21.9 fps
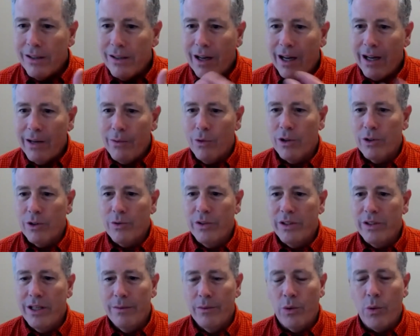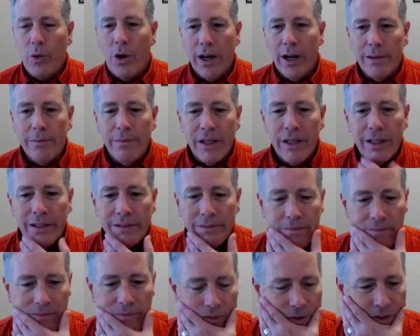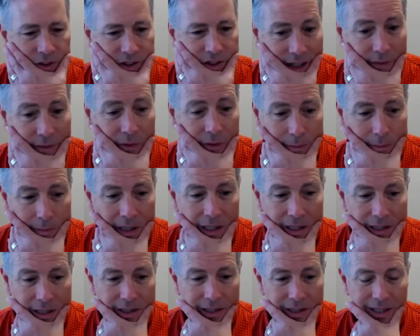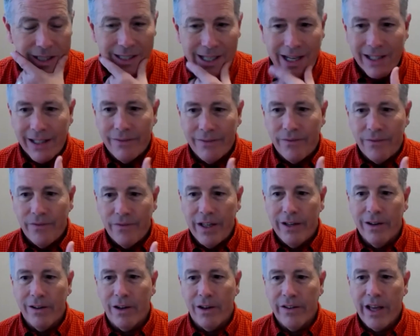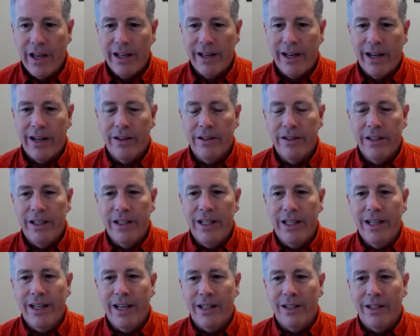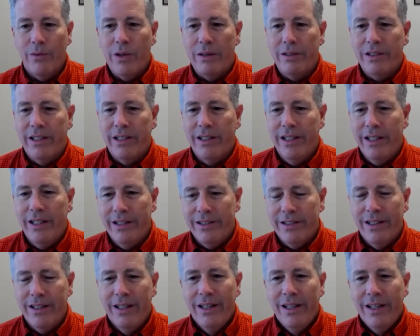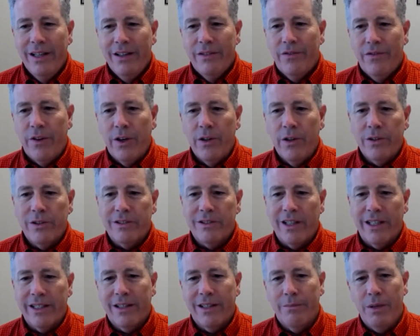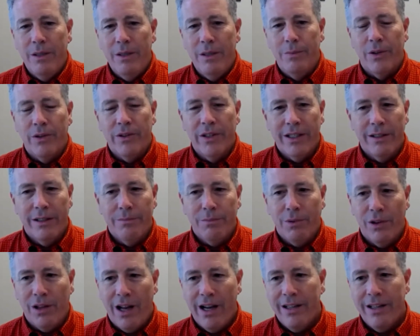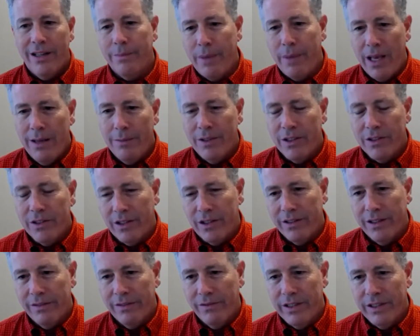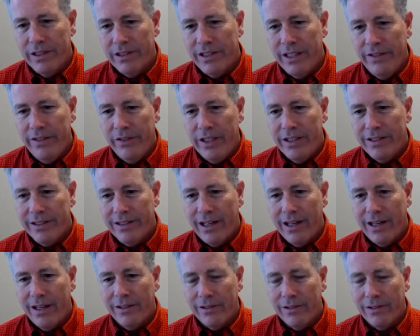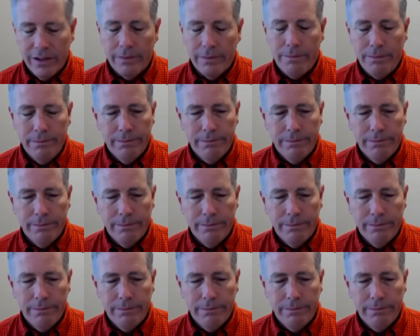I worked with him quite a bit for several months to kind of figure all that out. And then he kind of went to his folks, like the people that apply the payments on the receiving side, or the